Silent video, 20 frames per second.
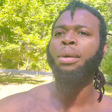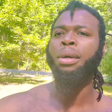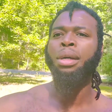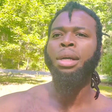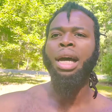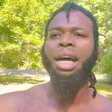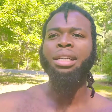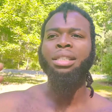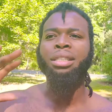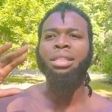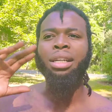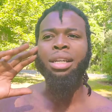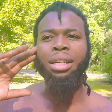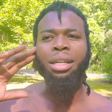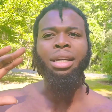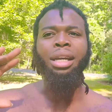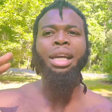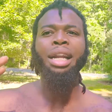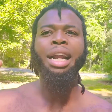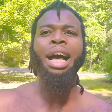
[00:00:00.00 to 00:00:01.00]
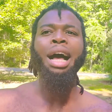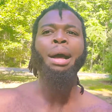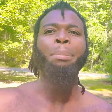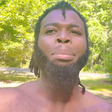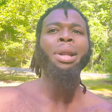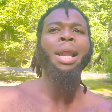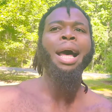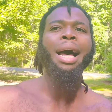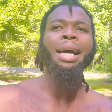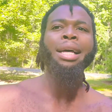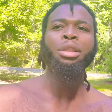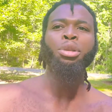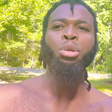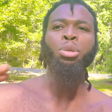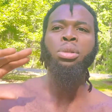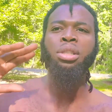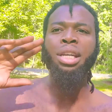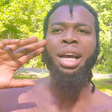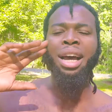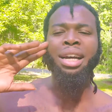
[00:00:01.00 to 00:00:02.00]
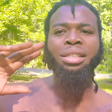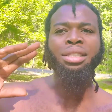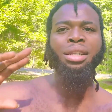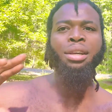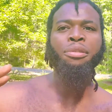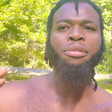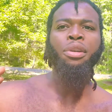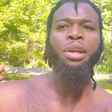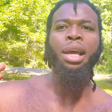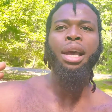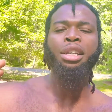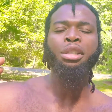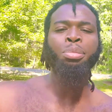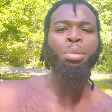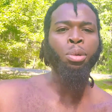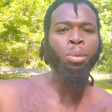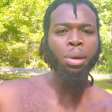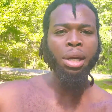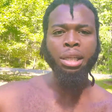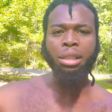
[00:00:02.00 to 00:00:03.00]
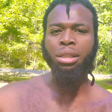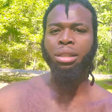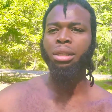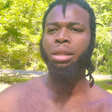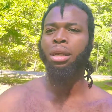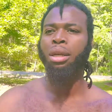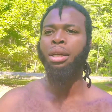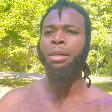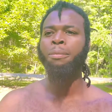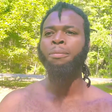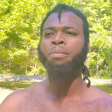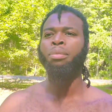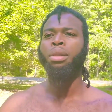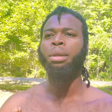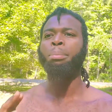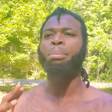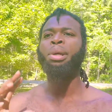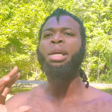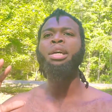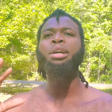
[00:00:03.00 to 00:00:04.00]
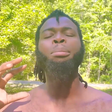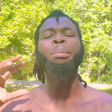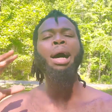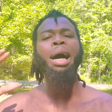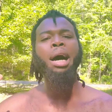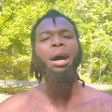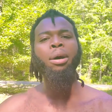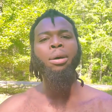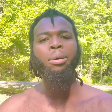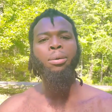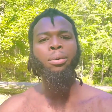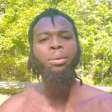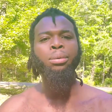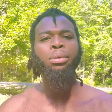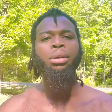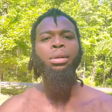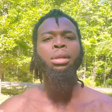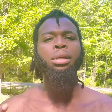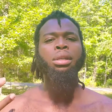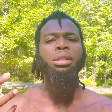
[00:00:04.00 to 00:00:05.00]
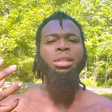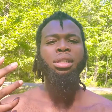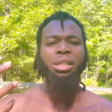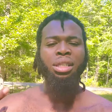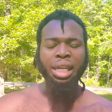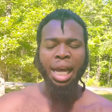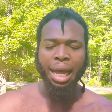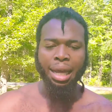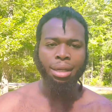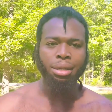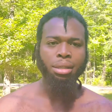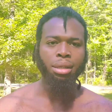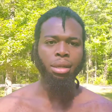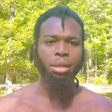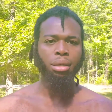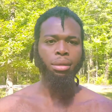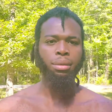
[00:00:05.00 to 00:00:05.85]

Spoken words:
I study, and I apply through scientific exploration, build my own society.